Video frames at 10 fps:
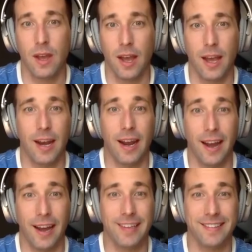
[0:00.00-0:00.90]
And
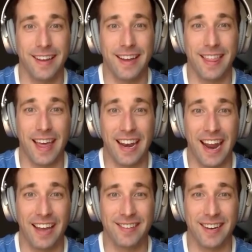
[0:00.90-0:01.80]
I can say that
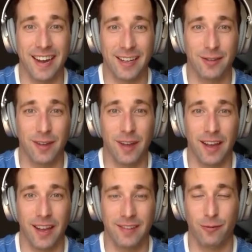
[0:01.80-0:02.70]
as
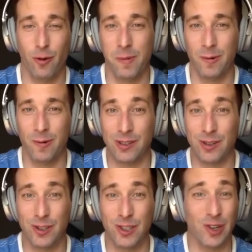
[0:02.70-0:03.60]
a former
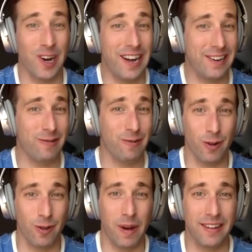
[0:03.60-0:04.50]
researcher on
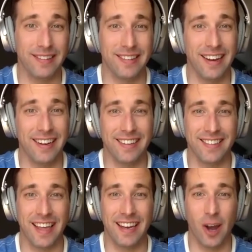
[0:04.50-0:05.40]
growth mindset, is
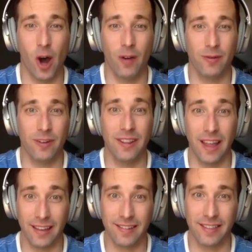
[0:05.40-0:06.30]
that often
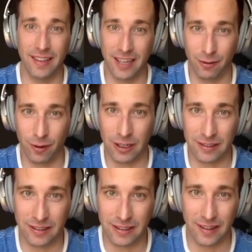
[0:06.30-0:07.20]
that's the
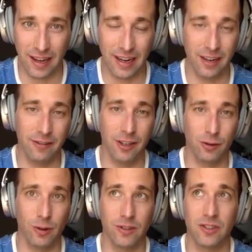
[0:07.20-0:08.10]
difference, is that
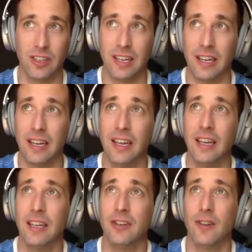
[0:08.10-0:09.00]
individuals do
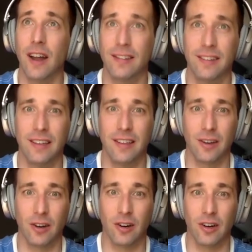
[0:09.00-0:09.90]
not see
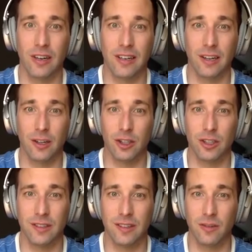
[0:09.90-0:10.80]
their
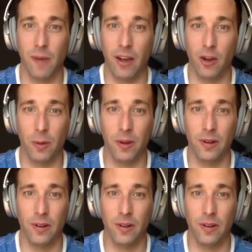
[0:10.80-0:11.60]
intelligence as malleable.